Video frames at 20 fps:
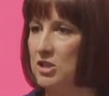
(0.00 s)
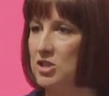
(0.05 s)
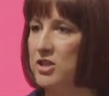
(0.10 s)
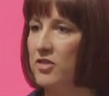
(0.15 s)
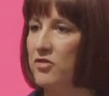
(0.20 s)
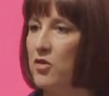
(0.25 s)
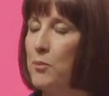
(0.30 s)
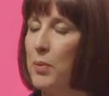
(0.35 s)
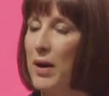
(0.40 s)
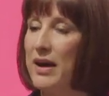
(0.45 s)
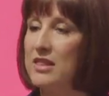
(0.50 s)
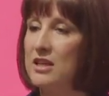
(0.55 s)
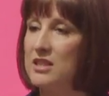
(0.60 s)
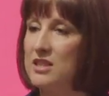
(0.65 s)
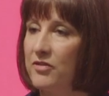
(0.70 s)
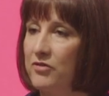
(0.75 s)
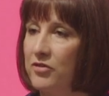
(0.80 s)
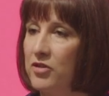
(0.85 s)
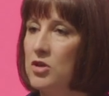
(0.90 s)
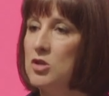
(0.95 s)
driven by the
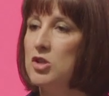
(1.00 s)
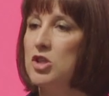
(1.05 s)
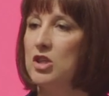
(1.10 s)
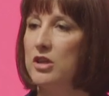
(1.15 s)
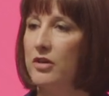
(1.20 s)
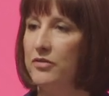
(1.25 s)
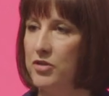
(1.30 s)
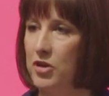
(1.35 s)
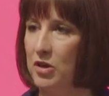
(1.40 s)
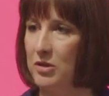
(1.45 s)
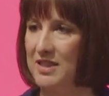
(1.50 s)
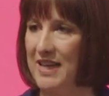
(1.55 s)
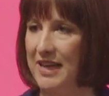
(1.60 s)
diffusion of new